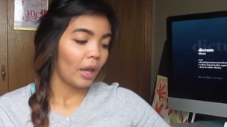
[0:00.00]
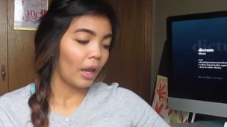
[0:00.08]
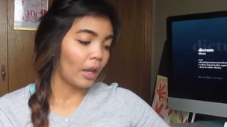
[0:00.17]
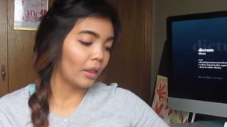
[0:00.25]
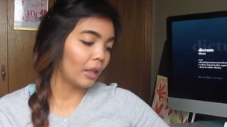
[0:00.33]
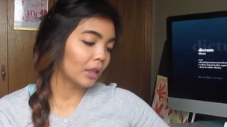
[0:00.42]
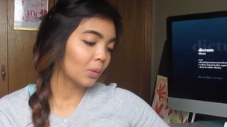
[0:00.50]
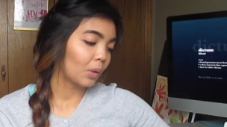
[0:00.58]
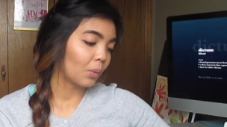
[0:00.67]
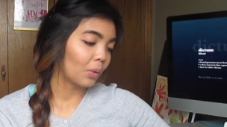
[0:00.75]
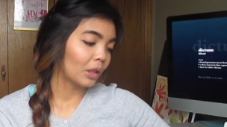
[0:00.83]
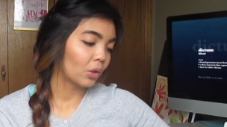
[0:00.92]
And this
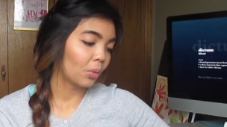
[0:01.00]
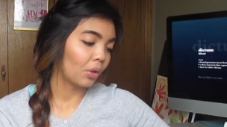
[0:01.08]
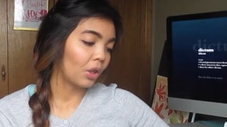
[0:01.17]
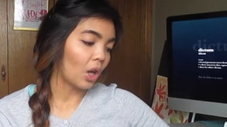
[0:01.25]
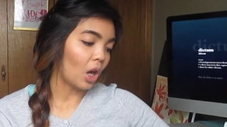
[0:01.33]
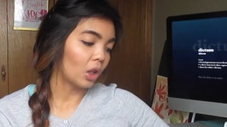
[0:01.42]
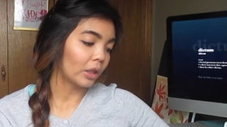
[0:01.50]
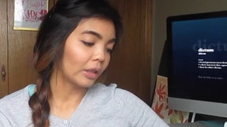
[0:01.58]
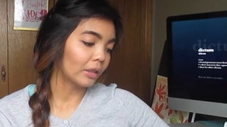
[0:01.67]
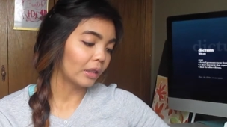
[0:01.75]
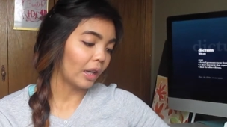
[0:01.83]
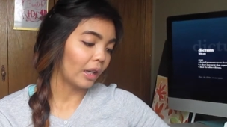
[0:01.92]
one was
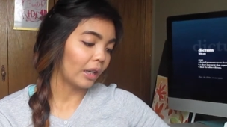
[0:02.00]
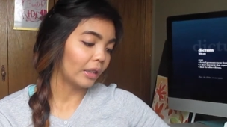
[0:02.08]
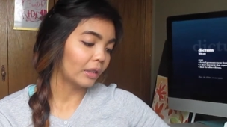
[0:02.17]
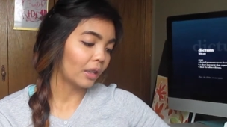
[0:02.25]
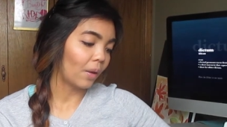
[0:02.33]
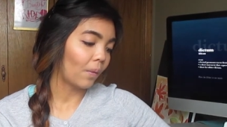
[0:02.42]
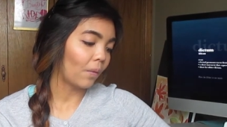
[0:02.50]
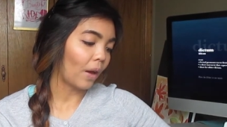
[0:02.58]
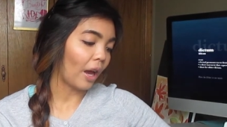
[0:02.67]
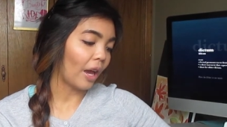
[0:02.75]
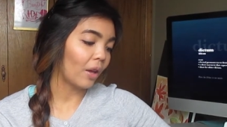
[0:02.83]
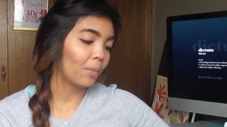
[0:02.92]
$3 and it is a
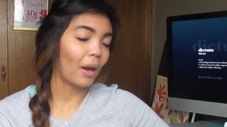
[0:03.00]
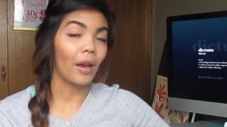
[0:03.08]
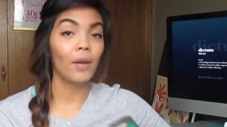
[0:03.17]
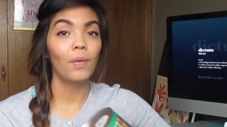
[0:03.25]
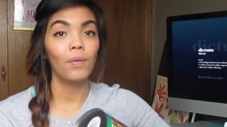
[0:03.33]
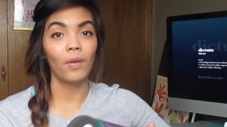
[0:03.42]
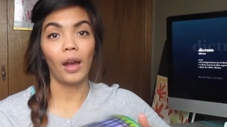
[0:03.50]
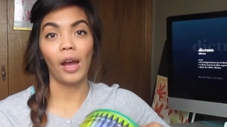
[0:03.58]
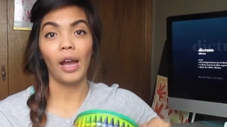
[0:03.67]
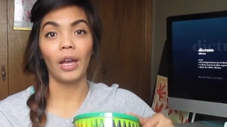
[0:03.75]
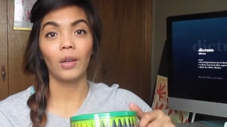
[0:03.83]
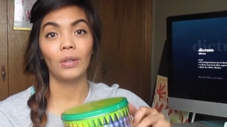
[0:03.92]
5 by
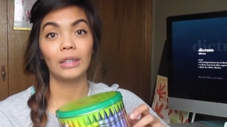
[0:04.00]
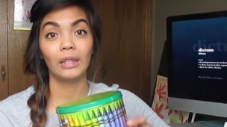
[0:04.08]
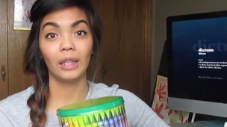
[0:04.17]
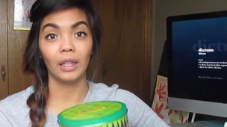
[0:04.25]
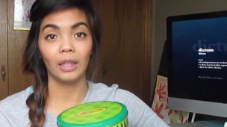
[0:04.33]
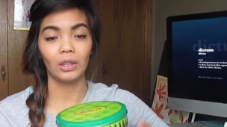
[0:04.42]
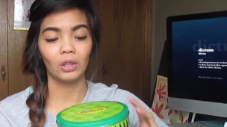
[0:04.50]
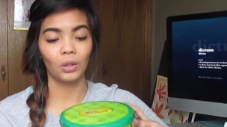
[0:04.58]
5 tin.